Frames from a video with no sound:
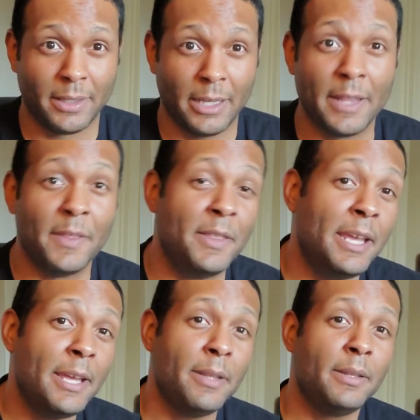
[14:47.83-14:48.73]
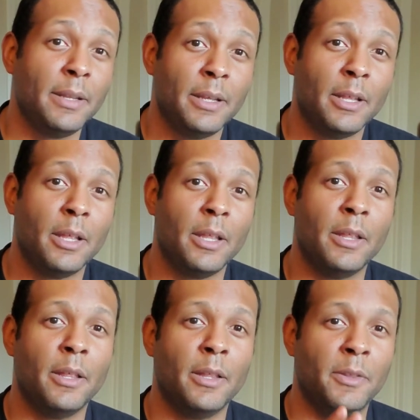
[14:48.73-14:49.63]
And then
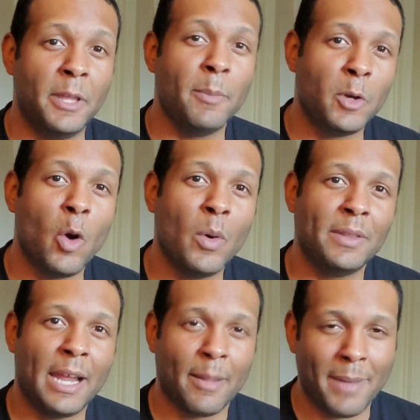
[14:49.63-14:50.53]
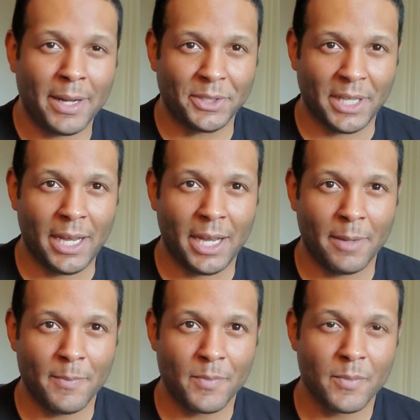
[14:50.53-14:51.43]
them going that amount of time,